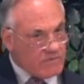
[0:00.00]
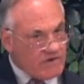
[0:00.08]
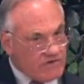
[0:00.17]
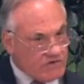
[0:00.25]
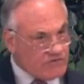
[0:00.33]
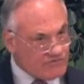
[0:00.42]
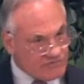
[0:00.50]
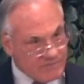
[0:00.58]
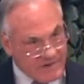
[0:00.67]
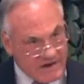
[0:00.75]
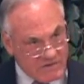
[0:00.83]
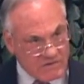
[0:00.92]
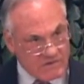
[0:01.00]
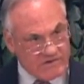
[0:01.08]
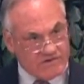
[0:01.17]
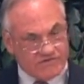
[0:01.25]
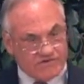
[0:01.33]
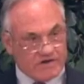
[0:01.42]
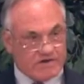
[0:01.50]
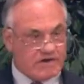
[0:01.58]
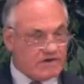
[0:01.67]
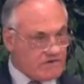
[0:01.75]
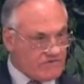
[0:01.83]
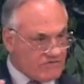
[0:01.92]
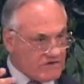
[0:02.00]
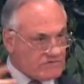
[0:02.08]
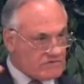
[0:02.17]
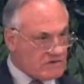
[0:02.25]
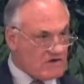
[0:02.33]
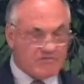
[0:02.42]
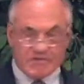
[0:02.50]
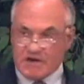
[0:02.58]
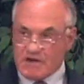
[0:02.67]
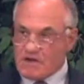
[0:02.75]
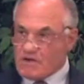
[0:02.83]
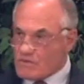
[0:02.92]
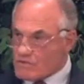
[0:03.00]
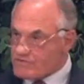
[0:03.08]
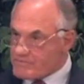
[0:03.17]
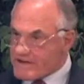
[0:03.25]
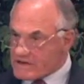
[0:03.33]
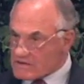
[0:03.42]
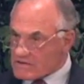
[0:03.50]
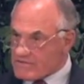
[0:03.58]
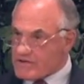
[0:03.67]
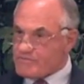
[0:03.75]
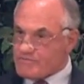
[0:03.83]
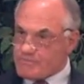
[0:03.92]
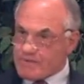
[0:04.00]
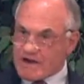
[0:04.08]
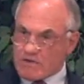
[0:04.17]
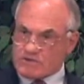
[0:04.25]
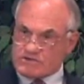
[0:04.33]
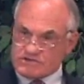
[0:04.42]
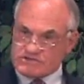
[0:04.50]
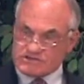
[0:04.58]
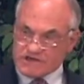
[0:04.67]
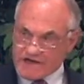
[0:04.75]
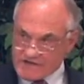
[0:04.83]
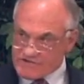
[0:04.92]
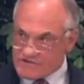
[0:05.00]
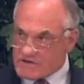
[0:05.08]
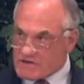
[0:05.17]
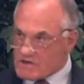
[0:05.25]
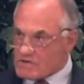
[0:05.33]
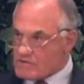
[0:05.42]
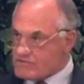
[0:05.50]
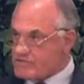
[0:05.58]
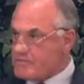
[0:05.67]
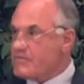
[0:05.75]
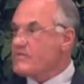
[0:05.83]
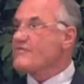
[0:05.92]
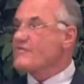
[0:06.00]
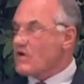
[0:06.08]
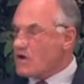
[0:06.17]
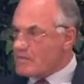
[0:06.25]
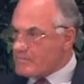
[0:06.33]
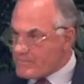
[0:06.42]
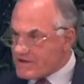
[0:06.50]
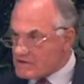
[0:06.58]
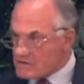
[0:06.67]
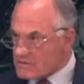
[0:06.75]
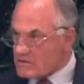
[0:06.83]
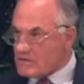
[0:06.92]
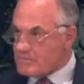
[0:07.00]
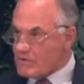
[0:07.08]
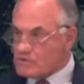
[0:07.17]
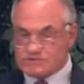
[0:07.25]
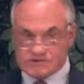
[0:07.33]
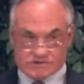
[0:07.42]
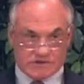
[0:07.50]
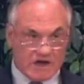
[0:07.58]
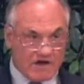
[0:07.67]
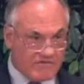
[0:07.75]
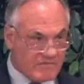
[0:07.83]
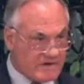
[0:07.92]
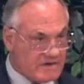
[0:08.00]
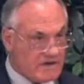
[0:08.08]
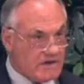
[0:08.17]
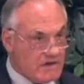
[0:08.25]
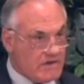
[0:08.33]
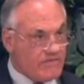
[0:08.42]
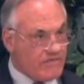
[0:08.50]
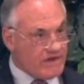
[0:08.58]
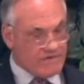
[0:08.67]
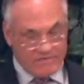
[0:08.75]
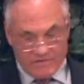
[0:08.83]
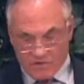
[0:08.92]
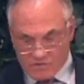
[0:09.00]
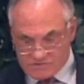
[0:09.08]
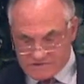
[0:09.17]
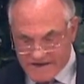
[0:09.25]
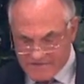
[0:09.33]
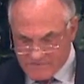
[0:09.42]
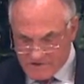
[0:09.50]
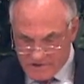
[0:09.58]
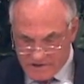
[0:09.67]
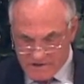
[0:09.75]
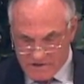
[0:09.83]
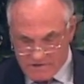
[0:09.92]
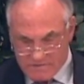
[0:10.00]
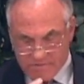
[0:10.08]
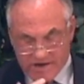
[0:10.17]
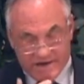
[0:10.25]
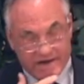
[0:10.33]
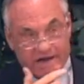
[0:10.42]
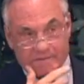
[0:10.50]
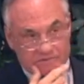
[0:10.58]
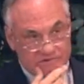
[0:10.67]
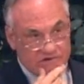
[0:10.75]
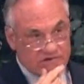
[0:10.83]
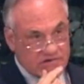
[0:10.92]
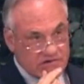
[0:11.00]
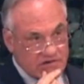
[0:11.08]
reduced power in the central government was better, that power to the states was a far better approach to government than those advocated by Hamilton.